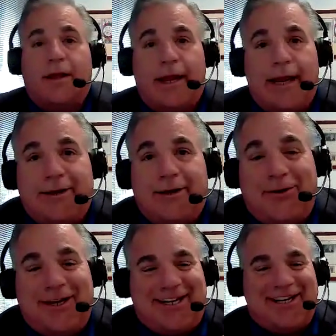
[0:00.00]
and
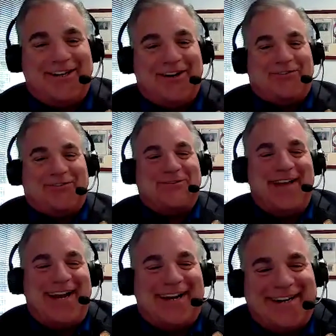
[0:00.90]
we can go from
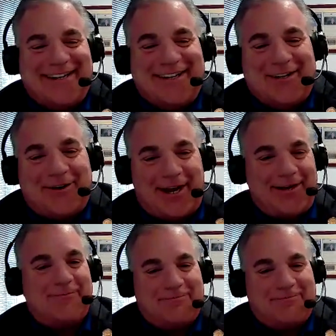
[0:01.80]
there. Right.